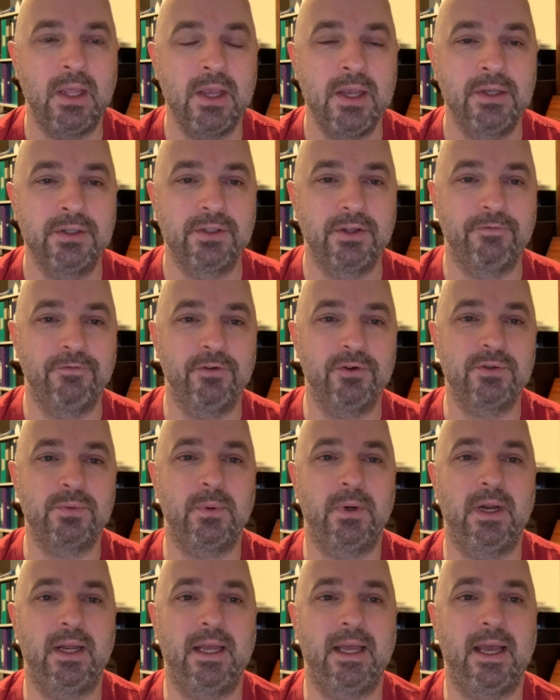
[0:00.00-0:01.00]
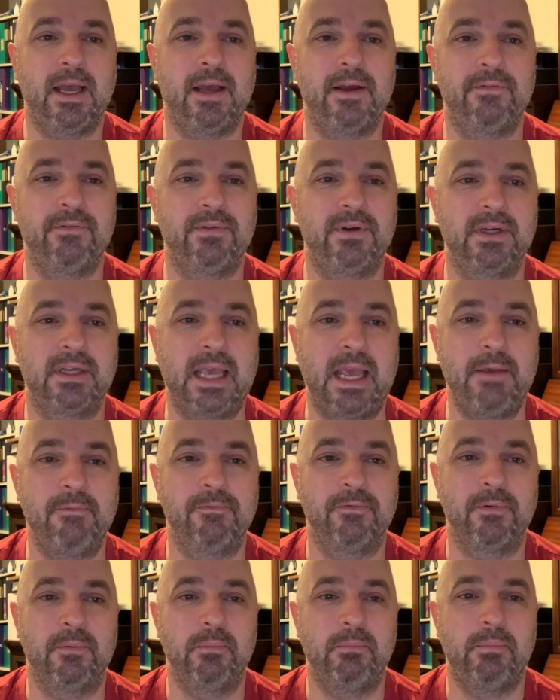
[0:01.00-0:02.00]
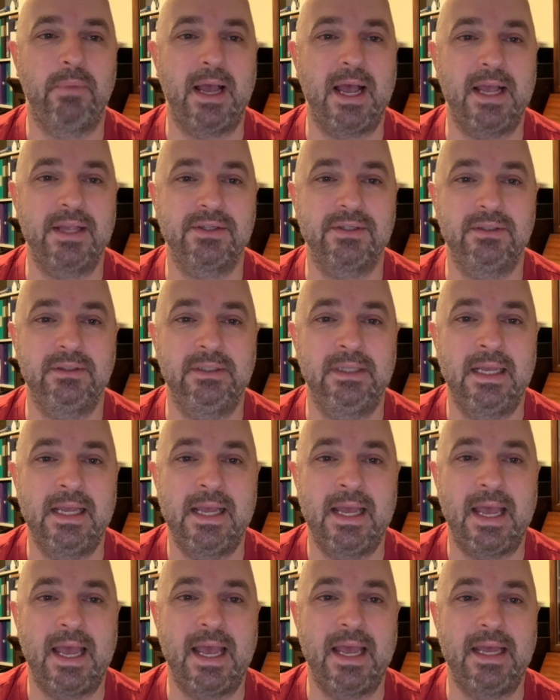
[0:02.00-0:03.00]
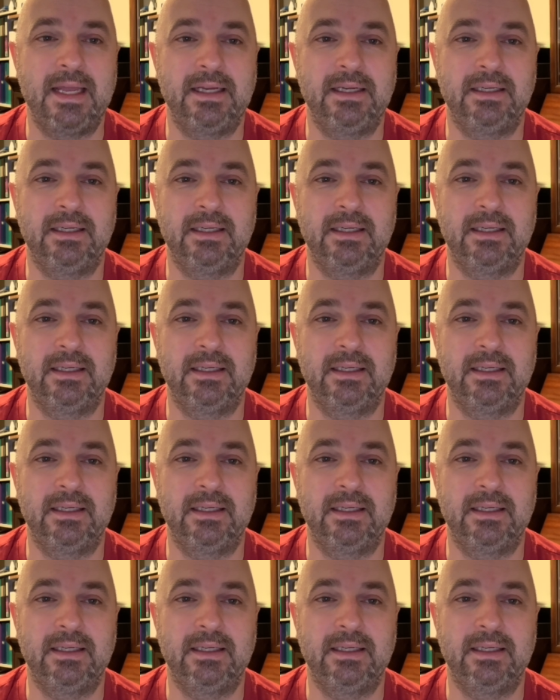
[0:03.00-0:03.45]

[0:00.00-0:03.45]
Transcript: So the first one I have uh, came from Basil and